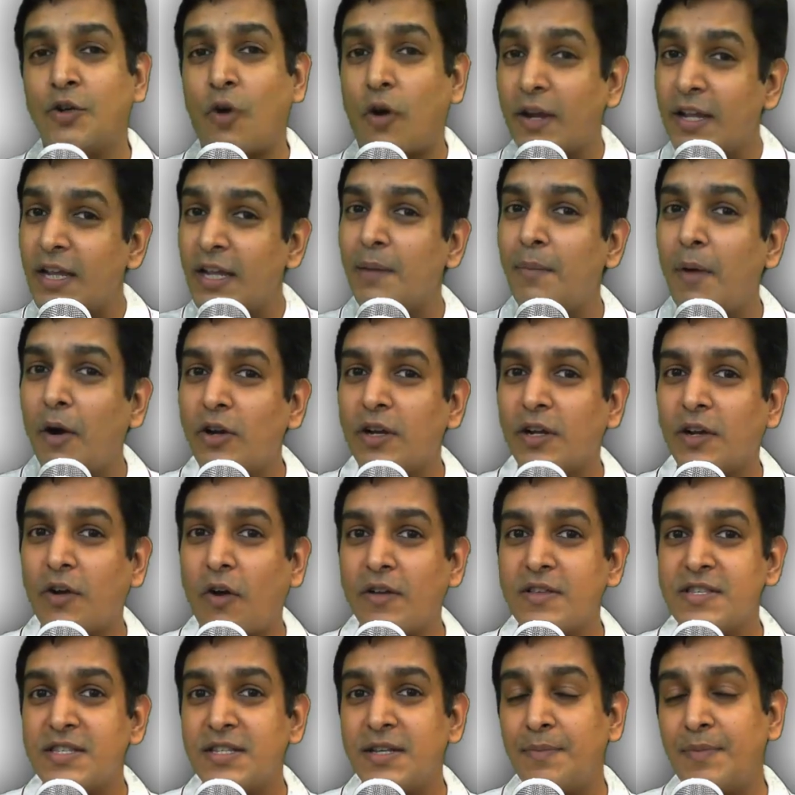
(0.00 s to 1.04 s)
talking about a
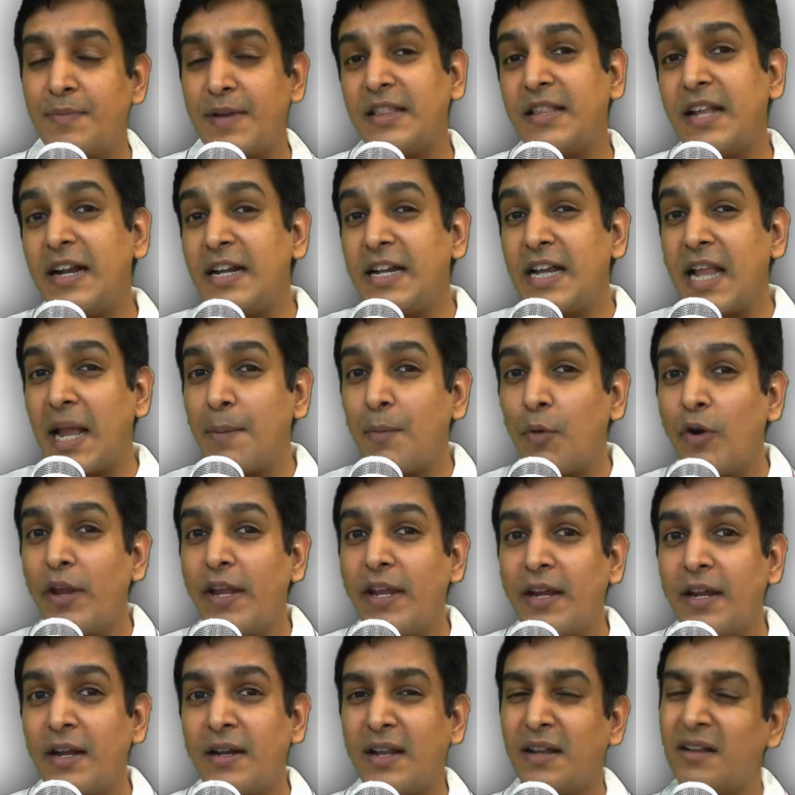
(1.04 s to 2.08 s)
concept and then
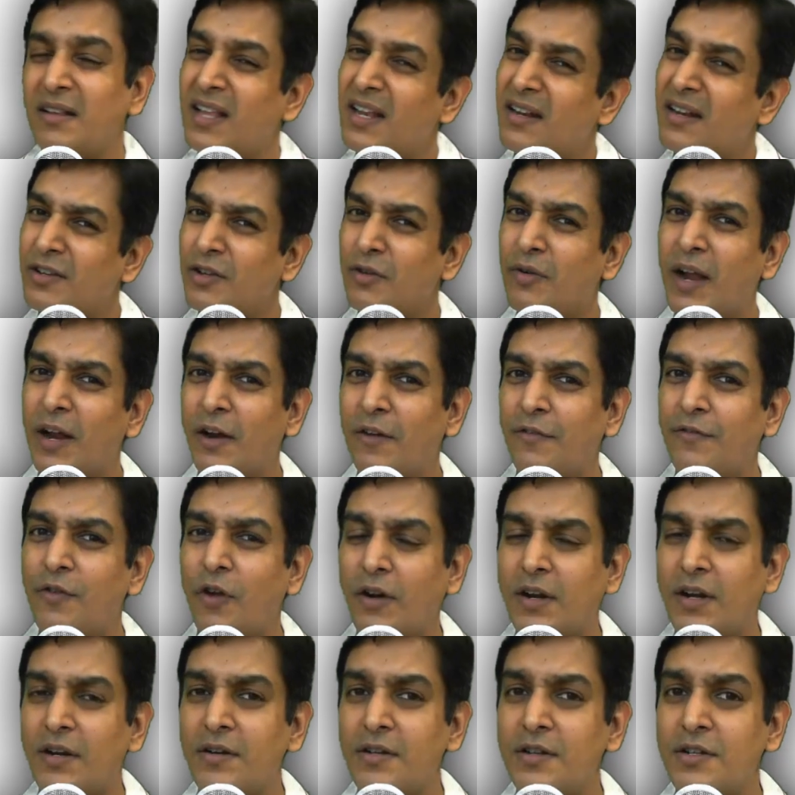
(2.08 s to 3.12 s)
demoing it, and then you kind
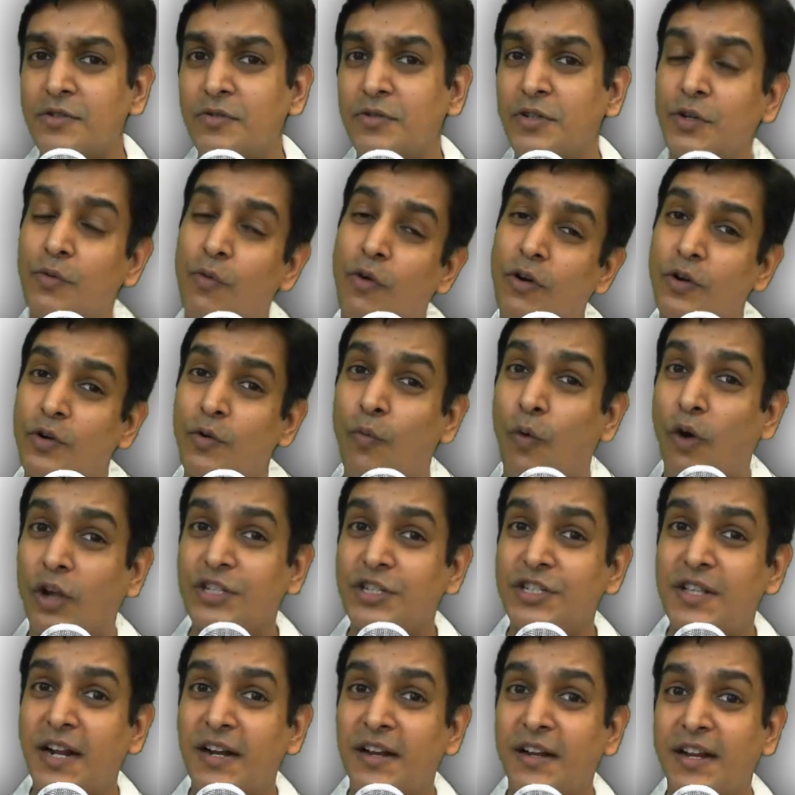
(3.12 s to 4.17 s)
of not understood, you want to
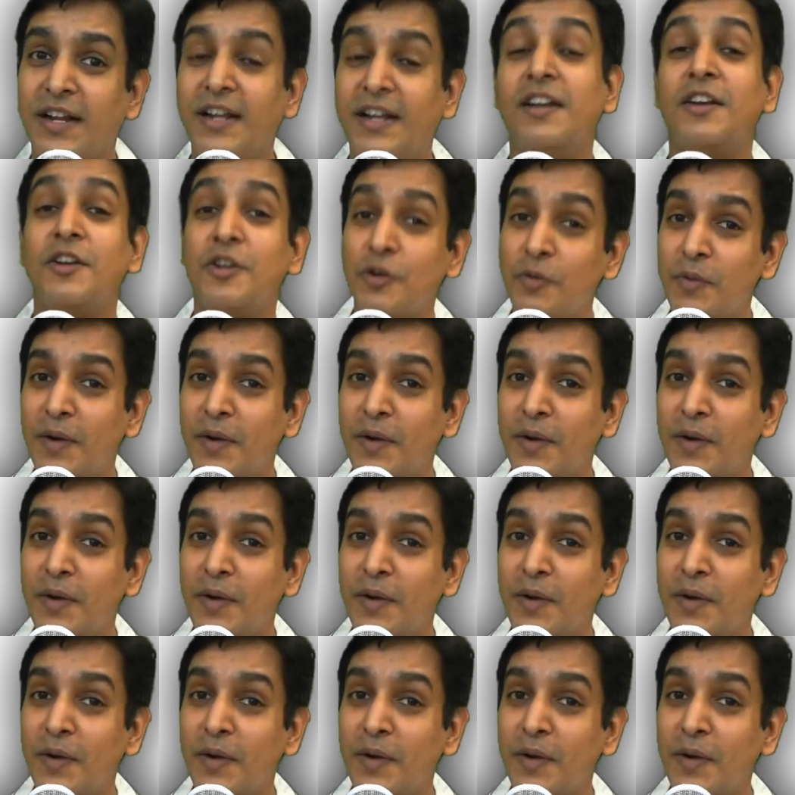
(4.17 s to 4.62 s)
watch that again,